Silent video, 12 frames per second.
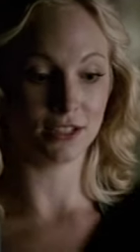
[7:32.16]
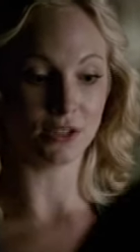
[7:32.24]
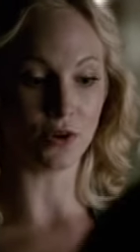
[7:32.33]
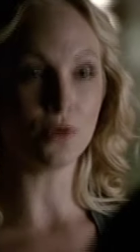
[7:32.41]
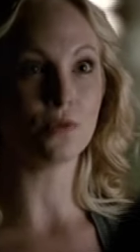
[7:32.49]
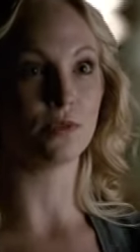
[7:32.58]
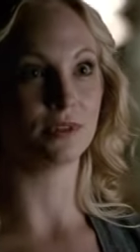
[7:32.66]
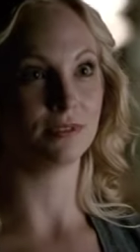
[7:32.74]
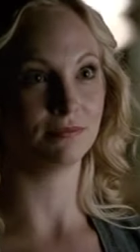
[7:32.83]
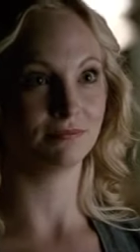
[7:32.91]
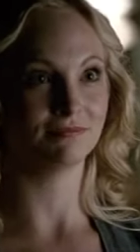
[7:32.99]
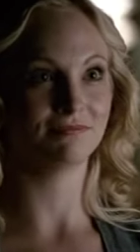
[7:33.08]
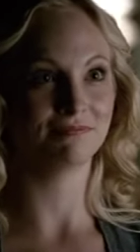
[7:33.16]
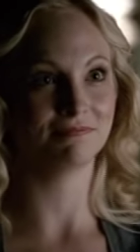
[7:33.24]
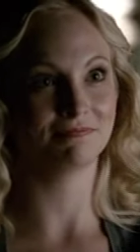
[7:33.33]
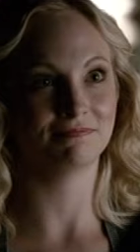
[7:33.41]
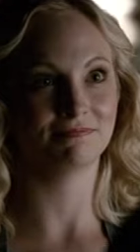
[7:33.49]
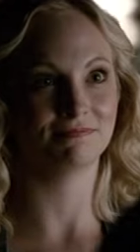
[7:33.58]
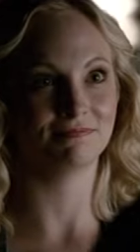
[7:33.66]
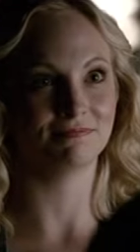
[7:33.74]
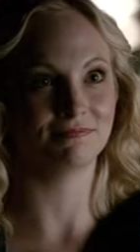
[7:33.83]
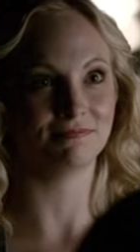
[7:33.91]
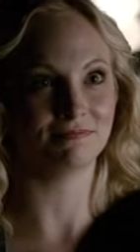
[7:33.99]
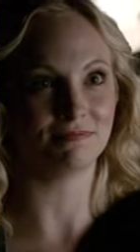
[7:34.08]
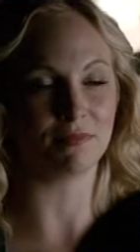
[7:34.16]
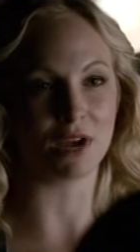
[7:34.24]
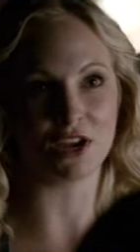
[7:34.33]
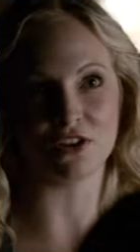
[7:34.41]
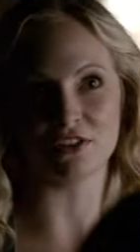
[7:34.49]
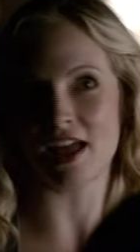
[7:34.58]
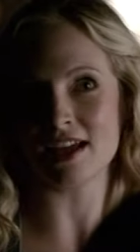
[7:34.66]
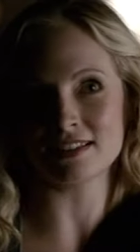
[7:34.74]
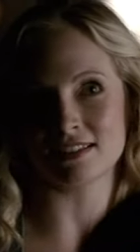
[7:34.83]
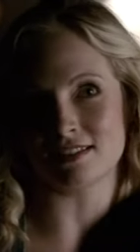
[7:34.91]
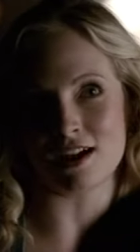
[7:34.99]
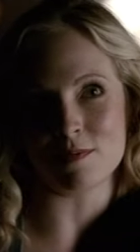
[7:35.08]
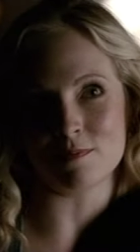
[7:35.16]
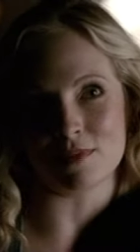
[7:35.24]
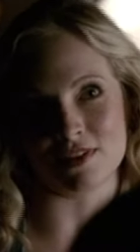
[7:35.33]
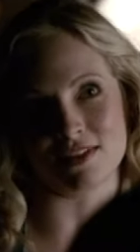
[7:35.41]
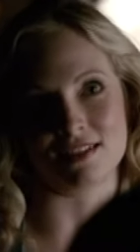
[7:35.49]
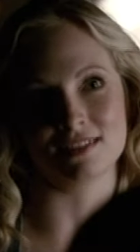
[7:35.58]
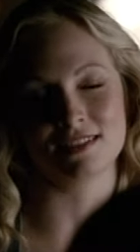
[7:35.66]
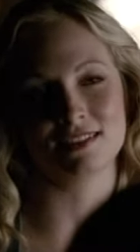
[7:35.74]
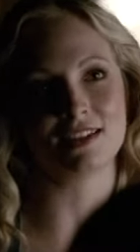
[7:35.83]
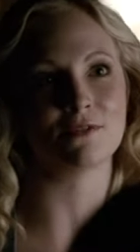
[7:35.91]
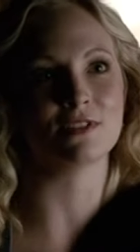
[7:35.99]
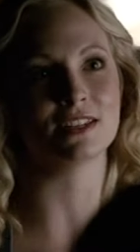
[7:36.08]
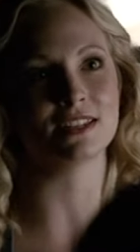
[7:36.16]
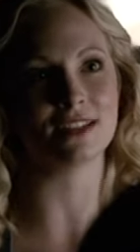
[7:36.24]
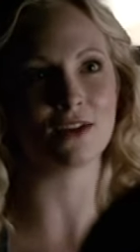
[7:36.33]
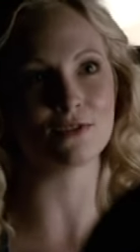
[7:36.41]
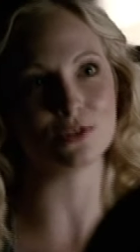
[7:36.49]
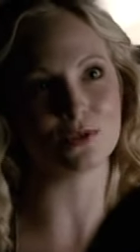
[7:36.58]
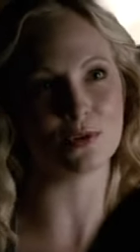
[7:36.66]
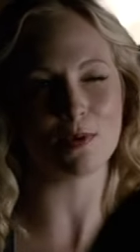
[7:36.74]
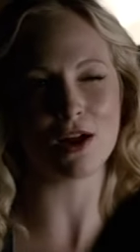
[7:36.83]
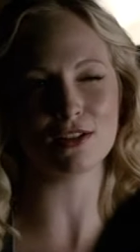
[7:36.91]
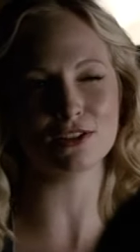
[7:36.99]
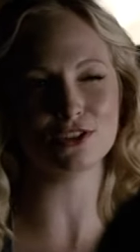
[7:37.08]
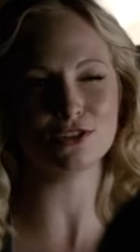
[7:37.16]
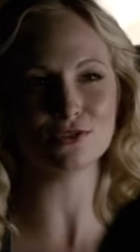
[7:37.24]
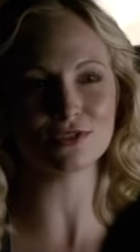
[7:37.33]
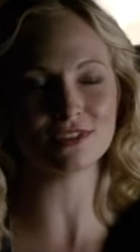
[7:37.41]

So, my last stop on the Stefan Salvatore apology